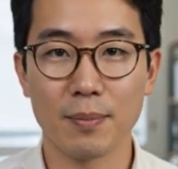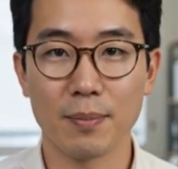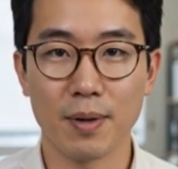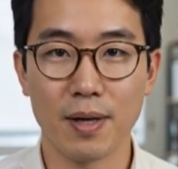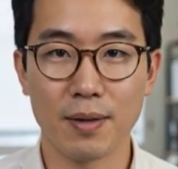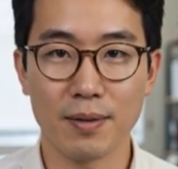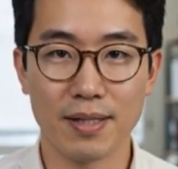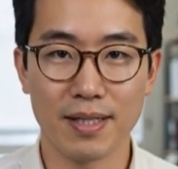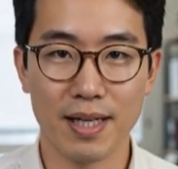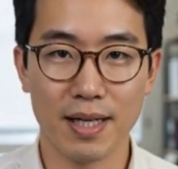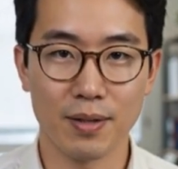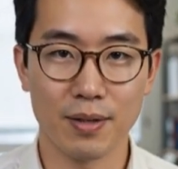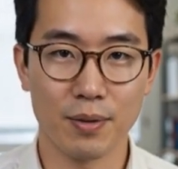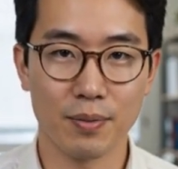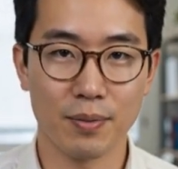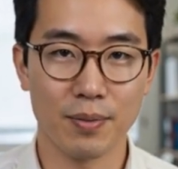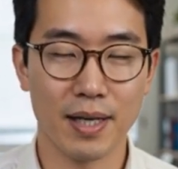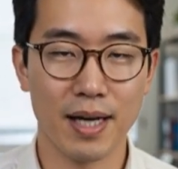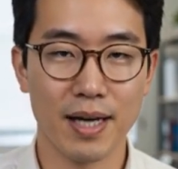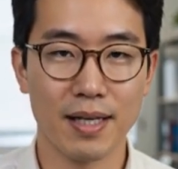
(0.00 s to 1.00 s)
previous
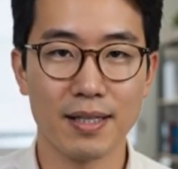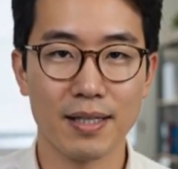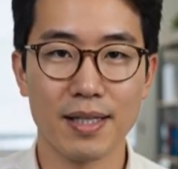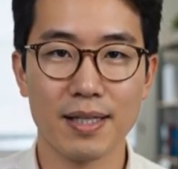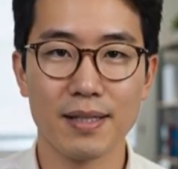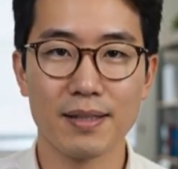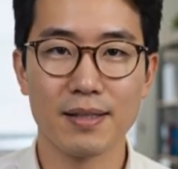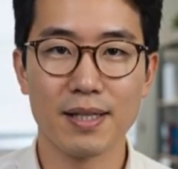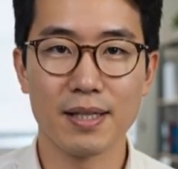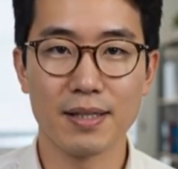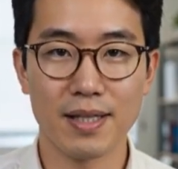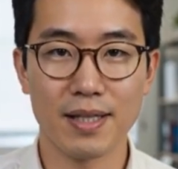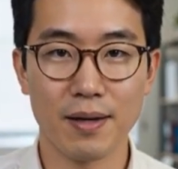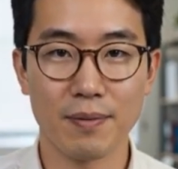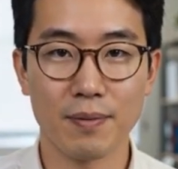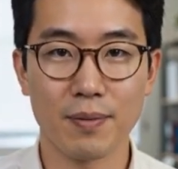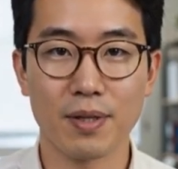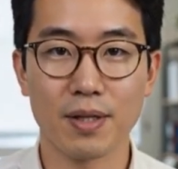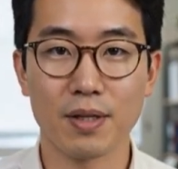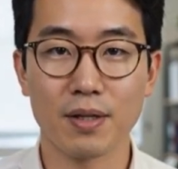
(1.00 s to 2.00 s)
exomoon candidate has
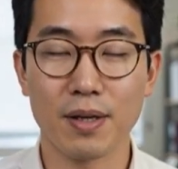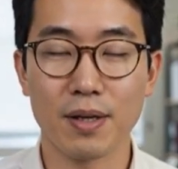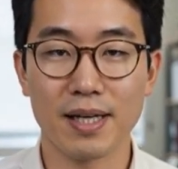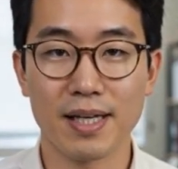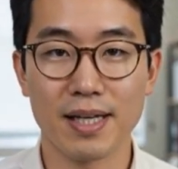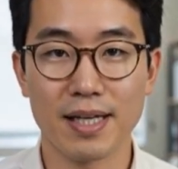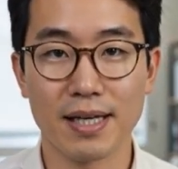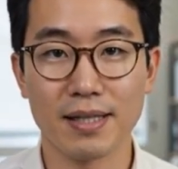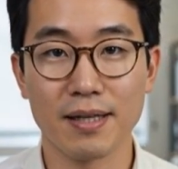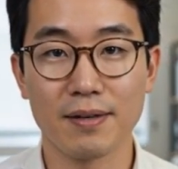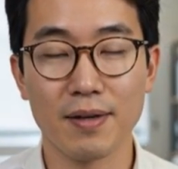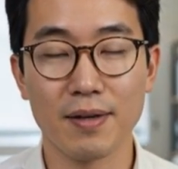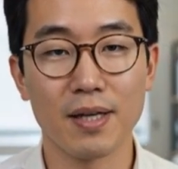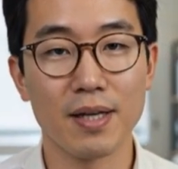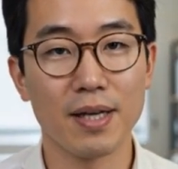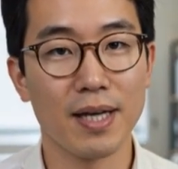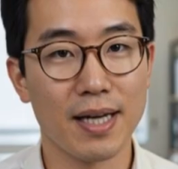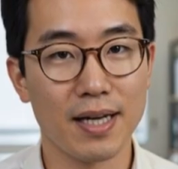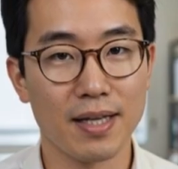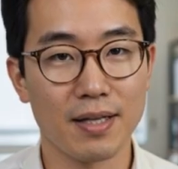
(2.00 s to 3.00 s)
come from straining at the
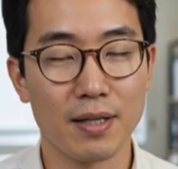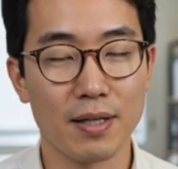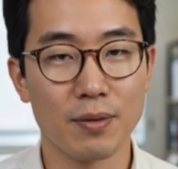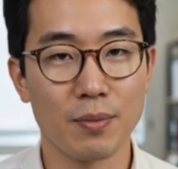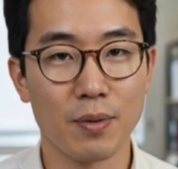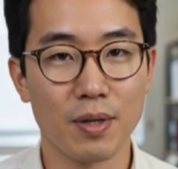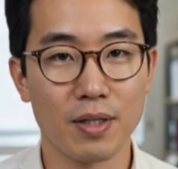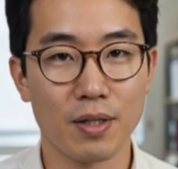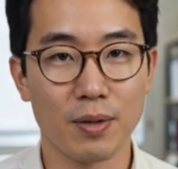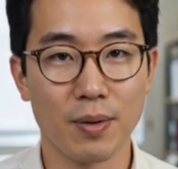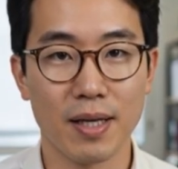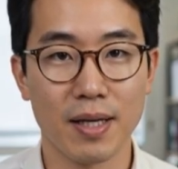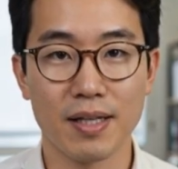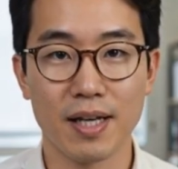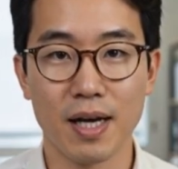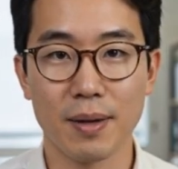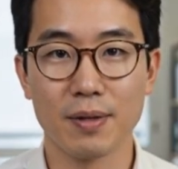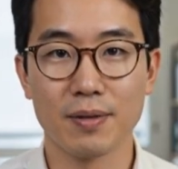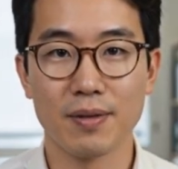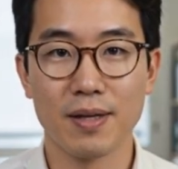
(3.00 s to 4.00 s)
very edge of what
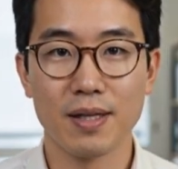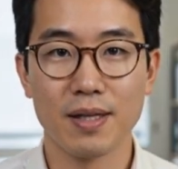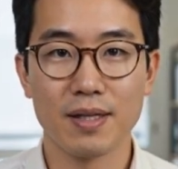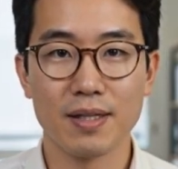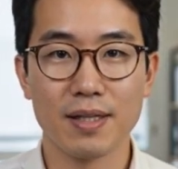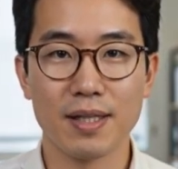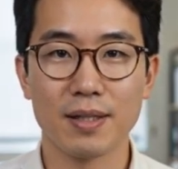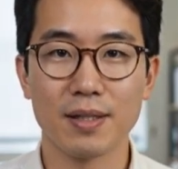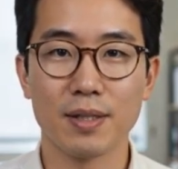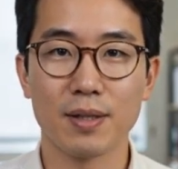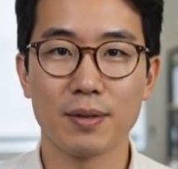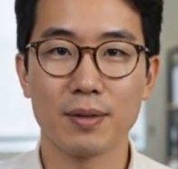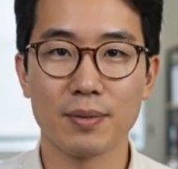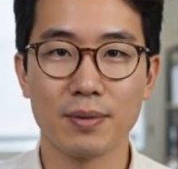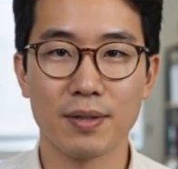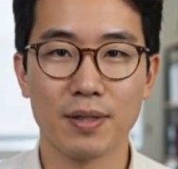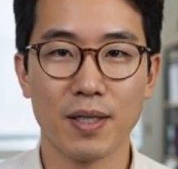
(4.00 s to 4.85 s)
direct observation can do.